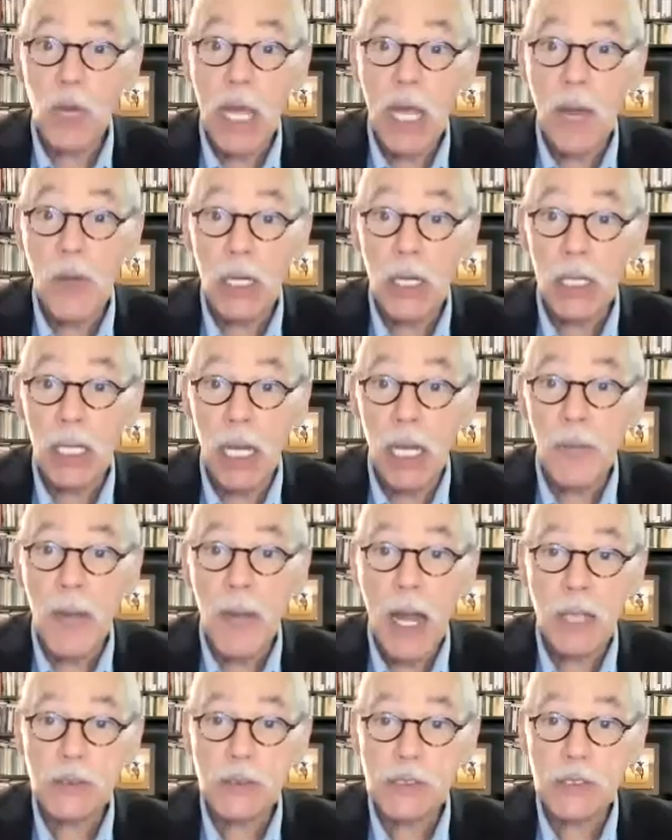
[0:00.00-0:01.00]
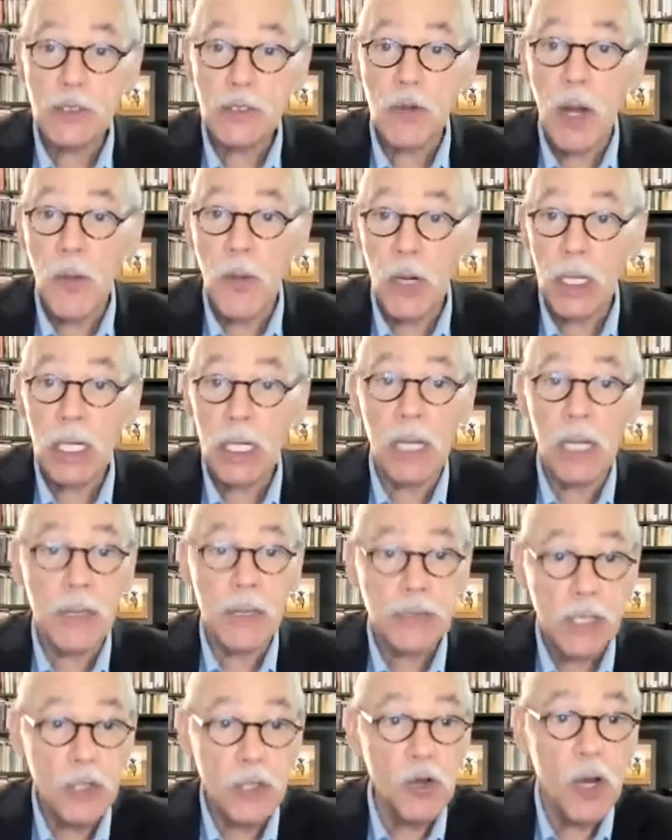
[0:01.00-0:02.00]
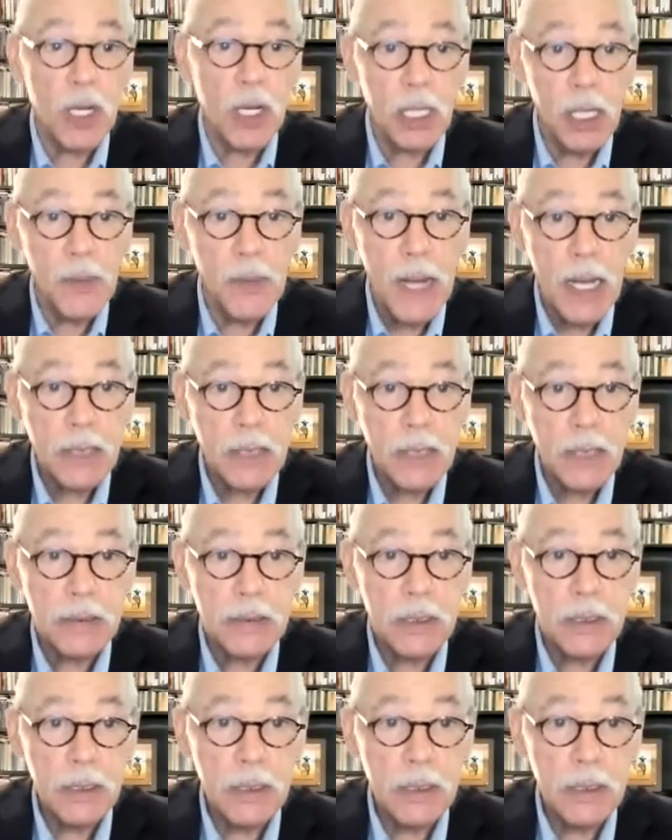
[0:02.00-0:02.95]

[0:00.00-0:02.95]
the way, I'm on Clubhouse too. I'm on Clubhouse. Are you on Clubhouse?